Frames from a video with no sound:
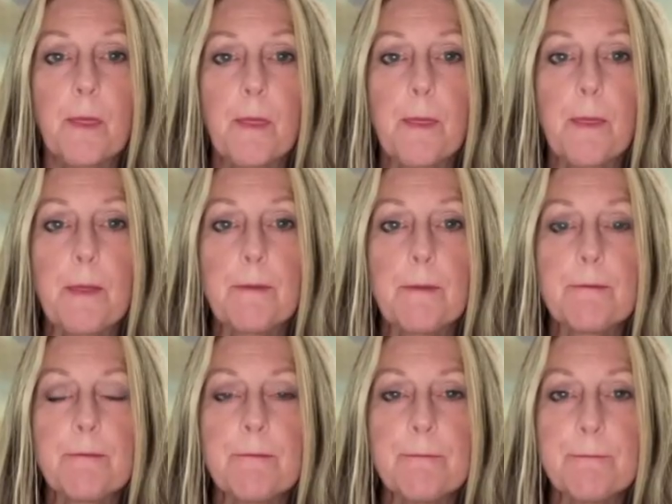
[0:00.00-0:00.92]

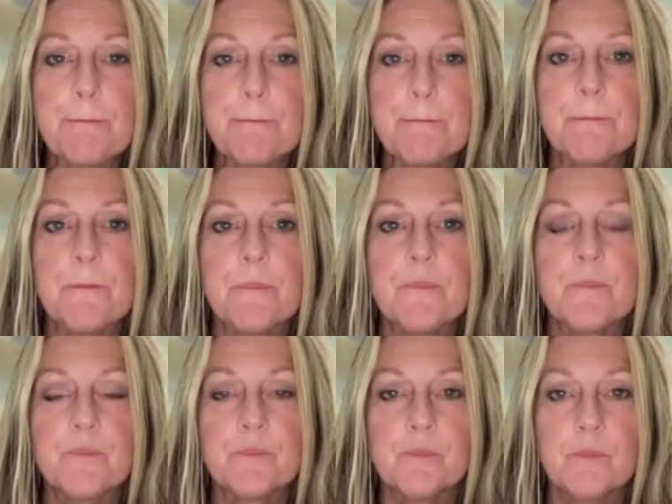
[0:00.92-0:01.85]

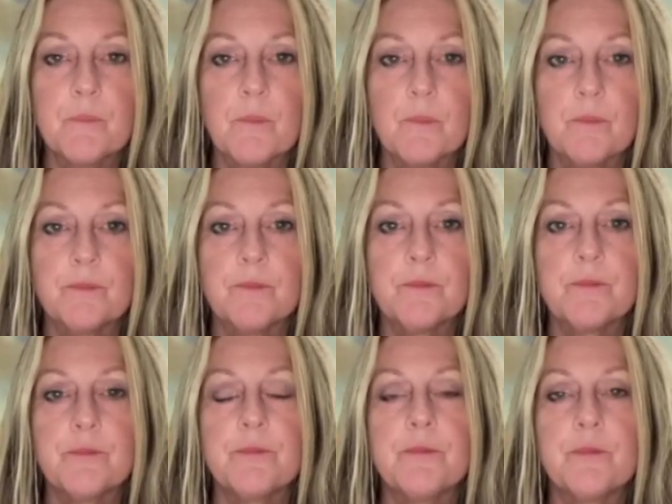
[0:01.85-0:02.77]

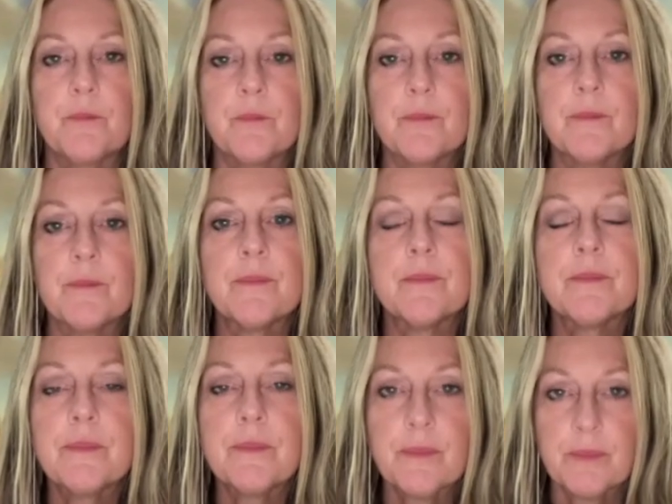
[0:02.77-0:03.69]

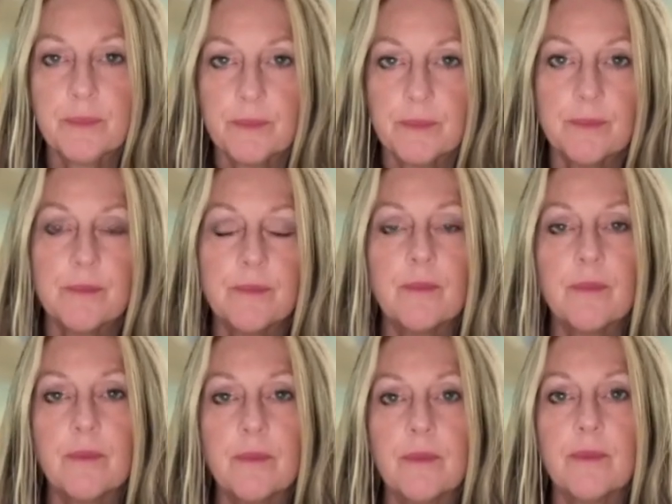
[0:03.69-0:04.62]

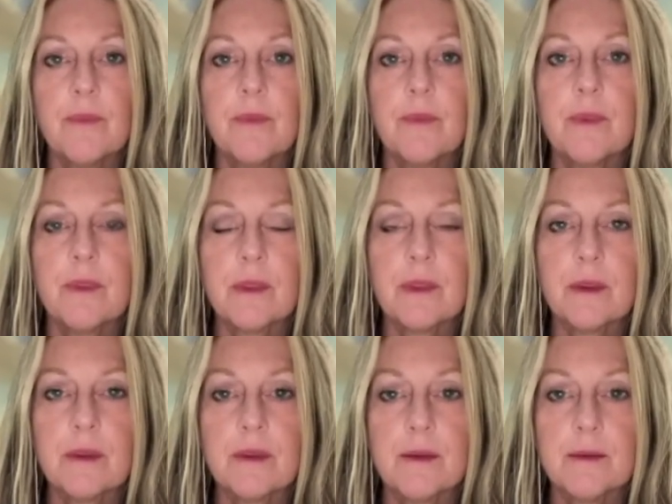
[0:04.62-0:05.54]

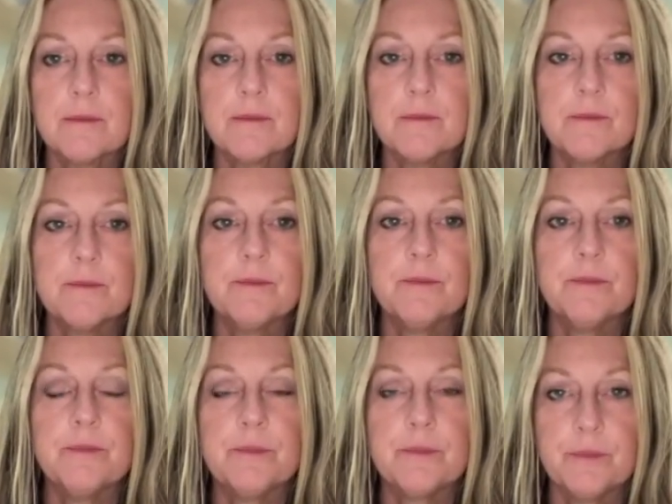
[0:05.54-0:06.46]

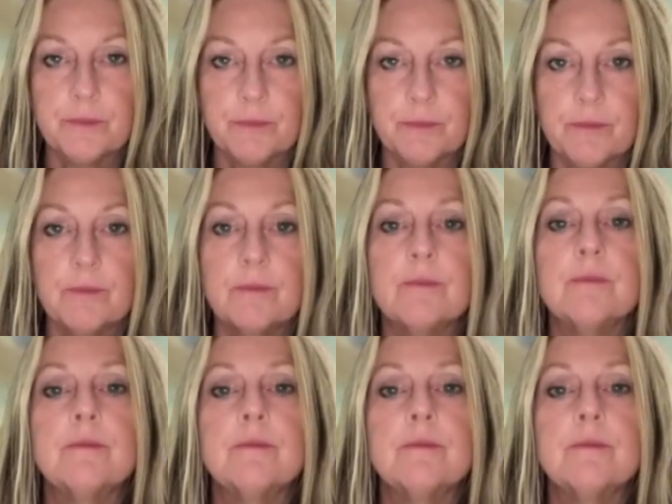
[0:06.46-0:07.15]
No words are spoken by the person on screen.